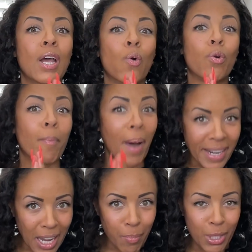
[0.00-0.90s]
we might
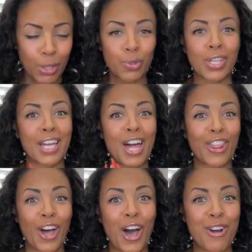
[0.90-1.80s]
not be losing
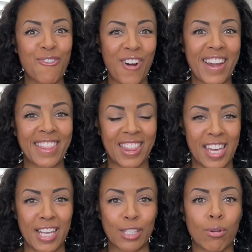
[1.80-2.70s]
the right
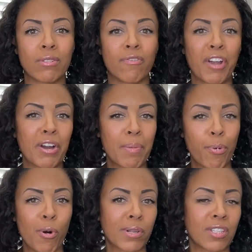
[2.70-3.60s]
thing. So it's very
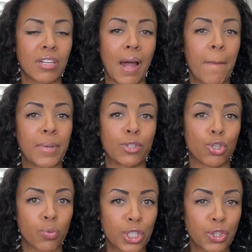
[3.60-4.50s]
important to not be too
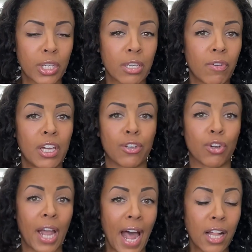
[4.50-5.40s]
restrictive in your
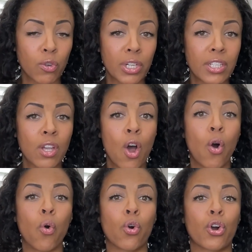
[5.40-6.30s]
calories
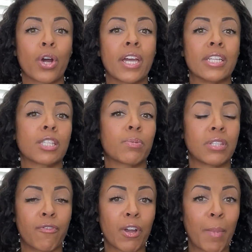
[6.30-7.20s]
or in
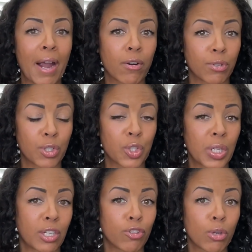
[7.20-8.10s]
specific
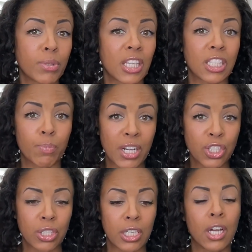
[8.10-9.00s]
macronutrient groups,
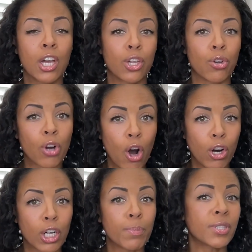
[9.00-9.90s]
especially your carbs